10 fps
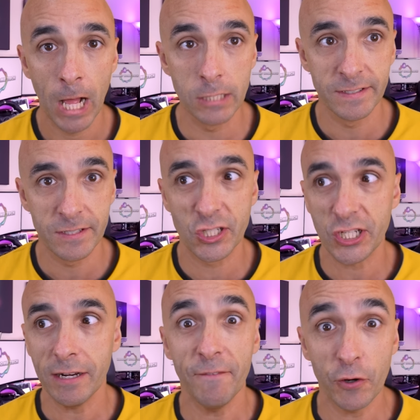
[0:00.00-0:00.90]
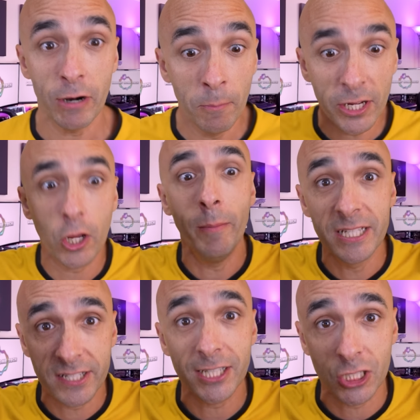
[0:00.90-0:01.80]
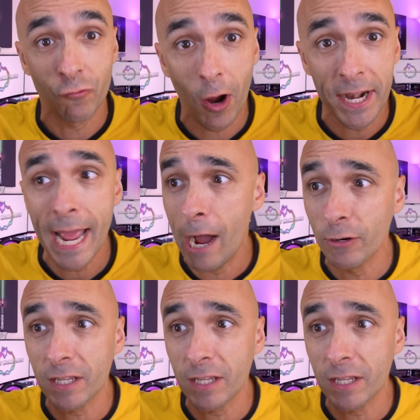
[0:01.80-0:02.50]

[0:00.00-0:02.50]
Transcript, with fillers: Uh, if you're in my comment section right now